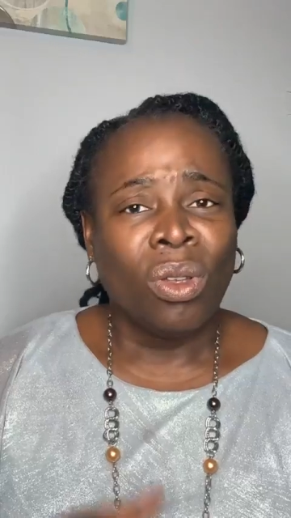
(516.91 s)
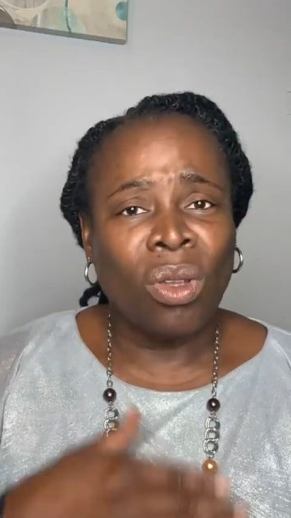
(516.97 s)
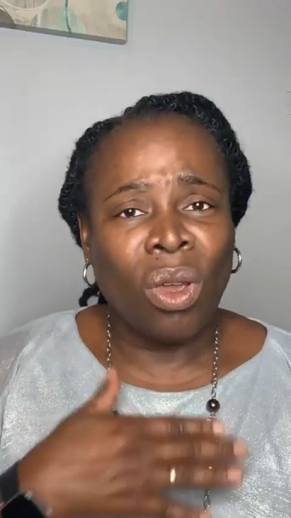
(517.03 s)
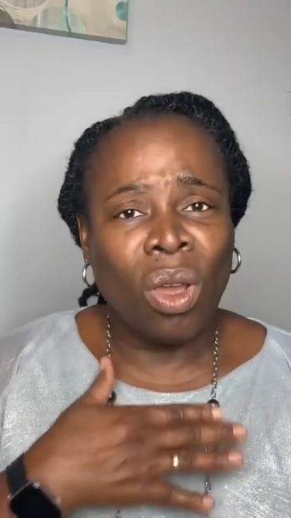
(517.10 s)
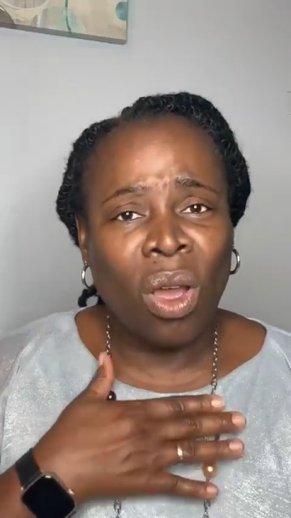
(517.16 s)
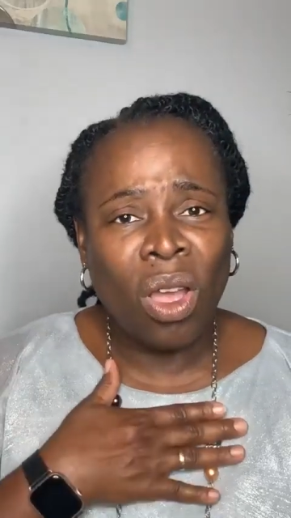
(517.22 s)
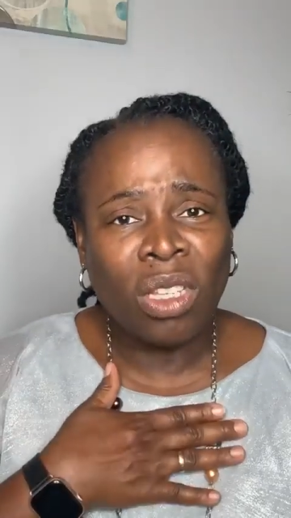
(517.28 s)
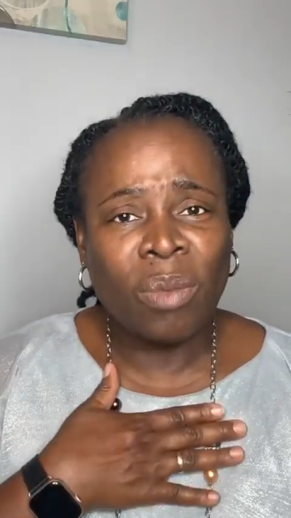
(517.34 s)

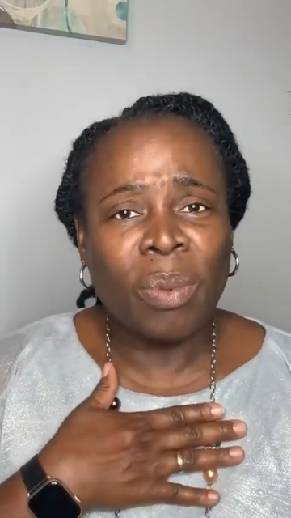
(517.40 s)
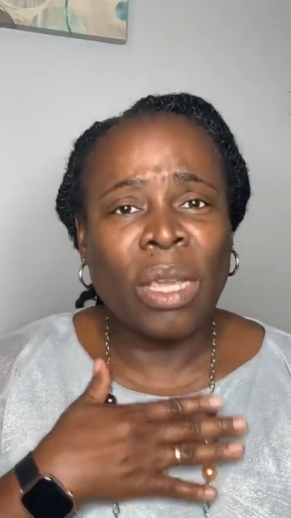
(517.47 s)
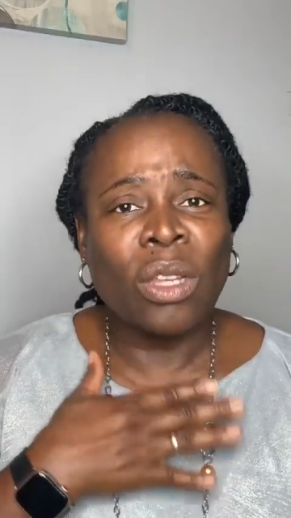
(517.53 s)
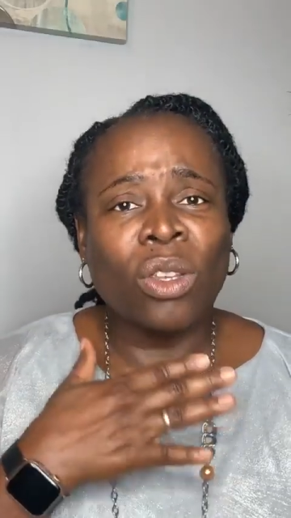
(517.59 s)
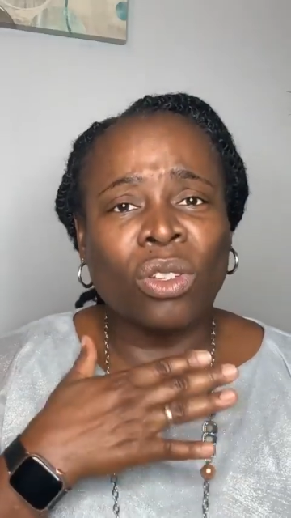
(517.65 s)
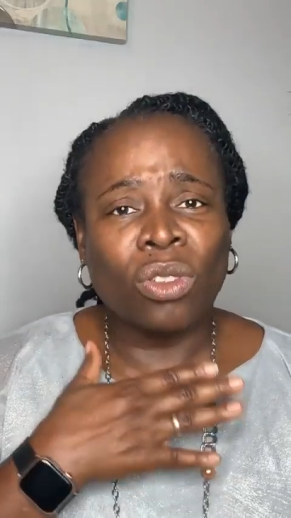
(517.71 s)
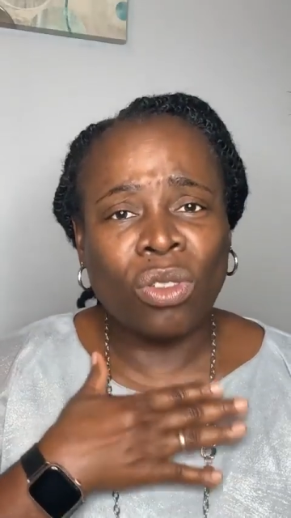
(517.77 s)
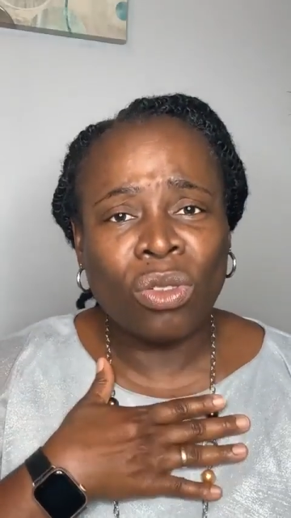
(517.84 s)
Your
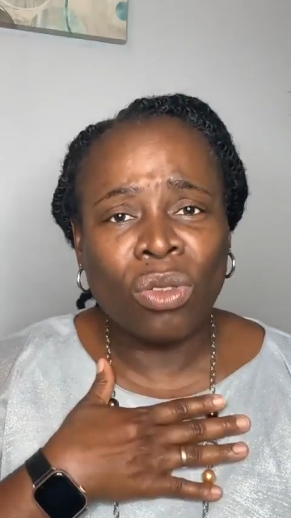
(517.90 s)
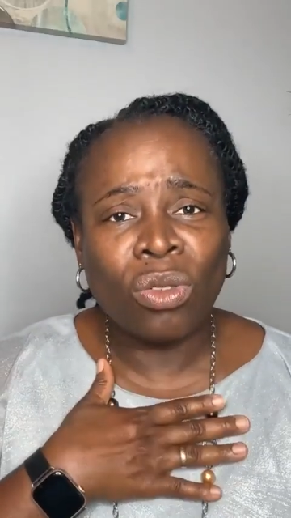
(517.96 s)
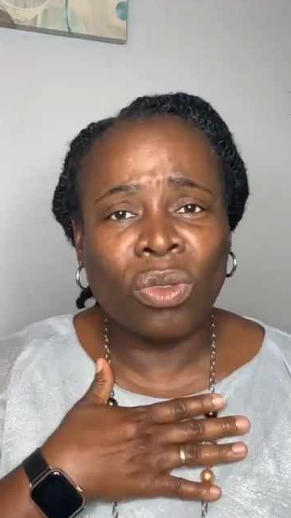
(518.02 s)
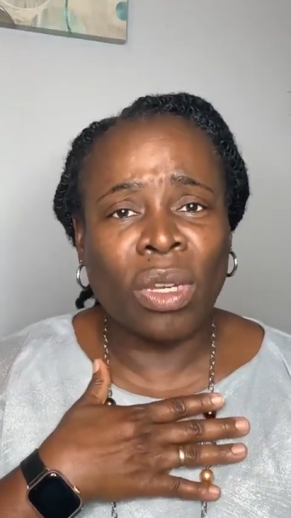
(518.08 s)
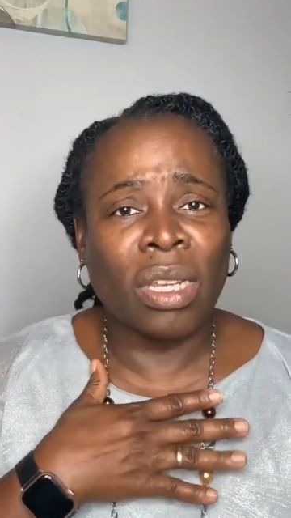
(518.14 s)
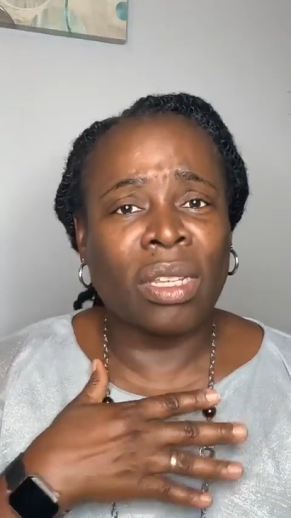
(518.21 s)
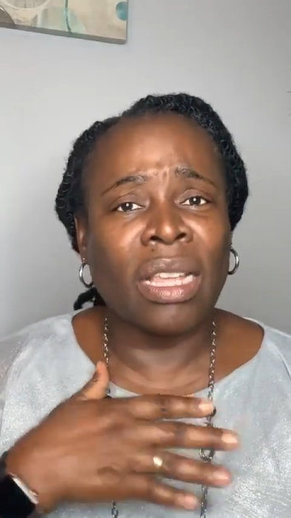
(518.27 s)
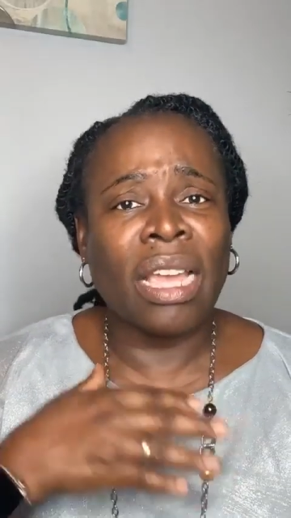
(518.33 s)
husband, your
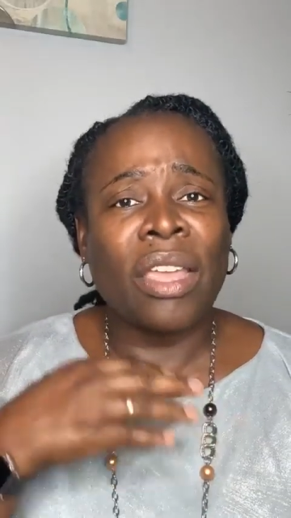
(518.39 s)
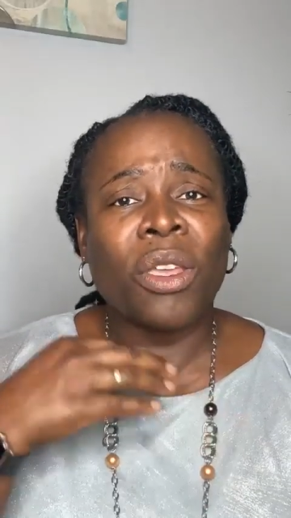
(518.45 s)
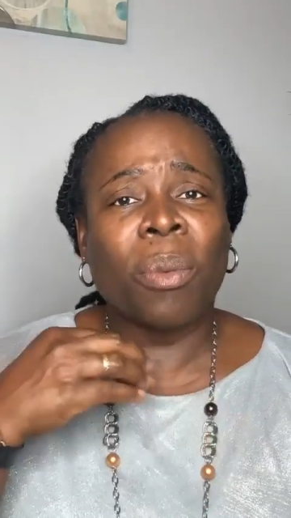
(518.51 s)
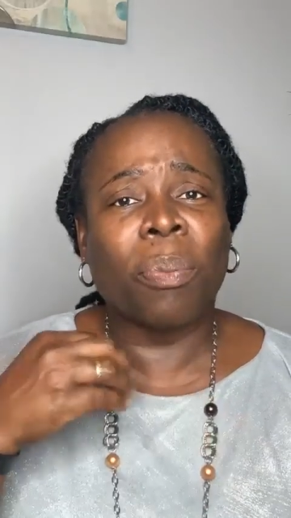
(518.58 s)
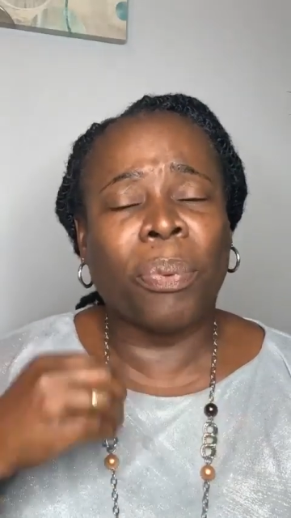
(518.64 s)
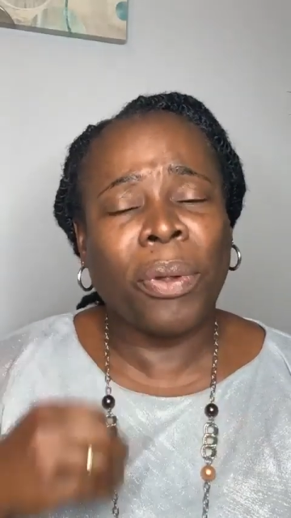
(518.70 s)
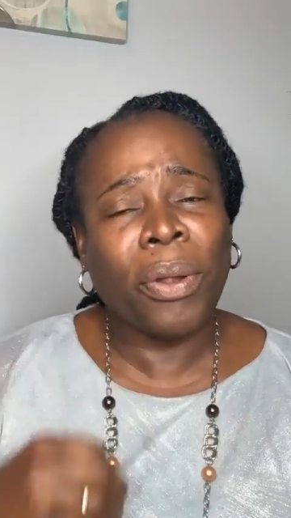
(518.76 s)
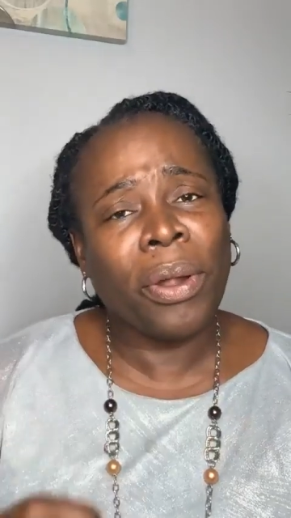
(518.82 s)
children, they are
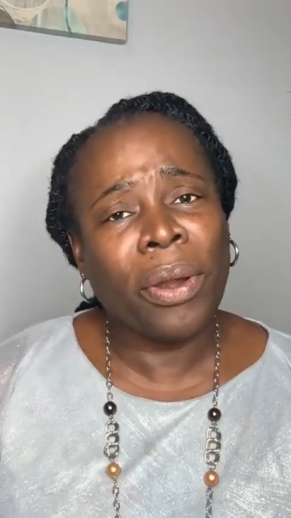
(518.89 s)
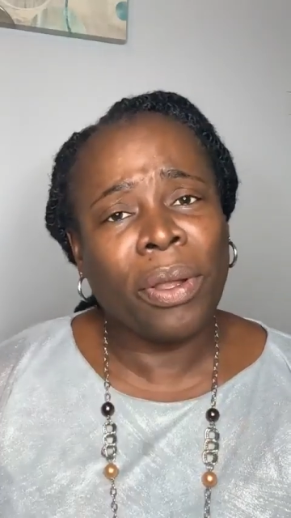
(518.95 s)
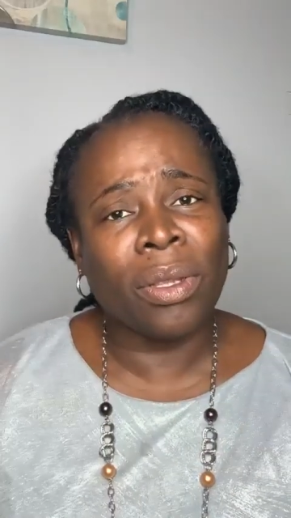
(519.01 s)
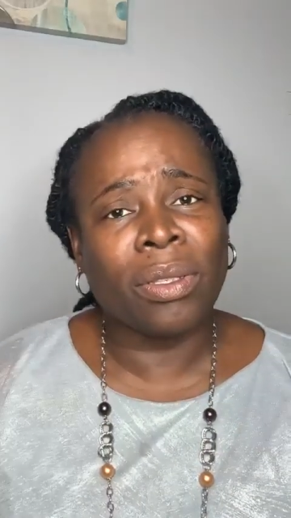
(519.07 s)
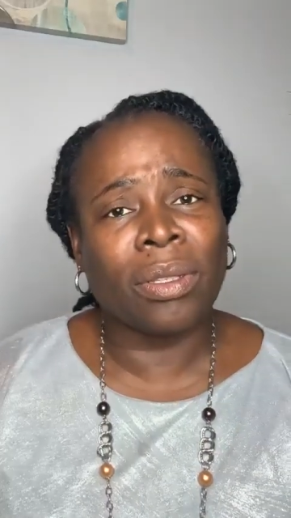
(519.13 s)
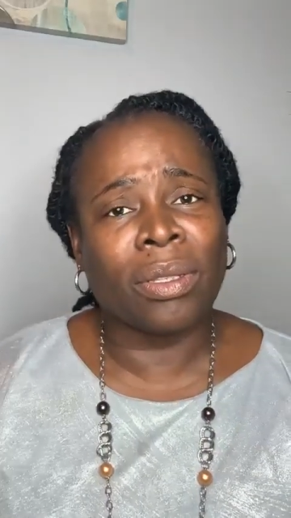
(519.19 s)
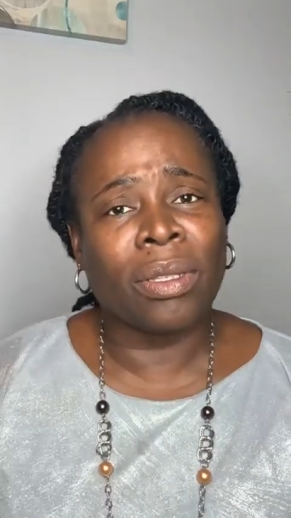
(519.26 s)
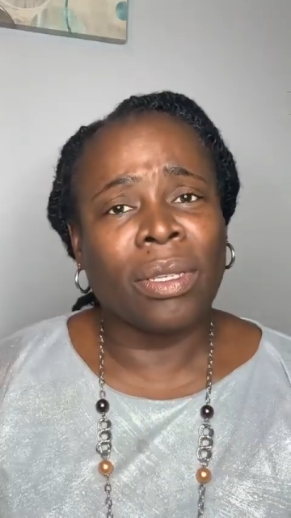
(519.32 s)
your
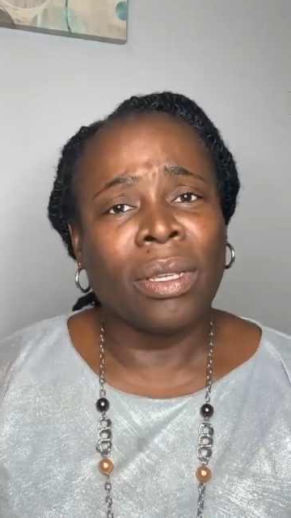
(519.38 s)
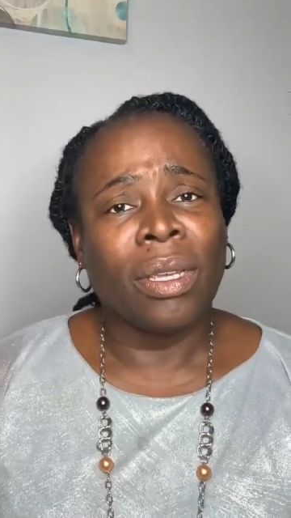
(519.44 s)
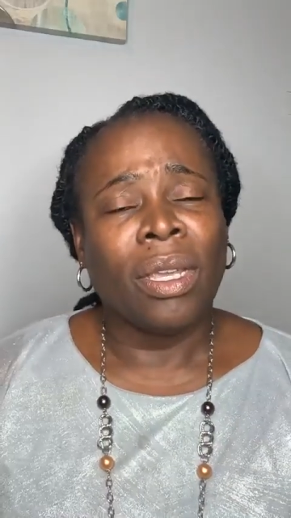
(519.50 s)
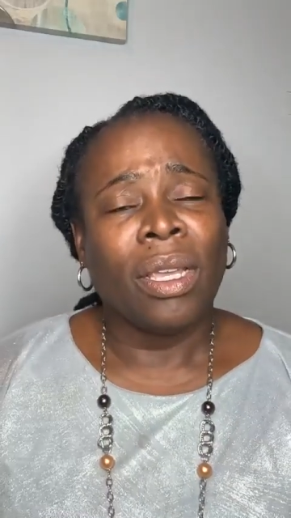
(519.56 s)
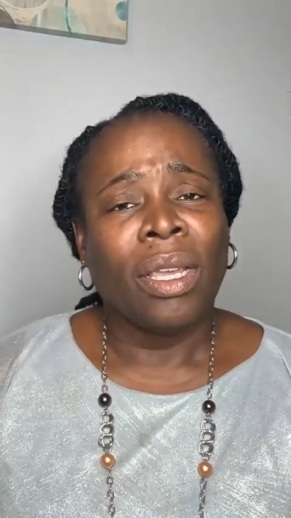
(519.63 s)
pearls.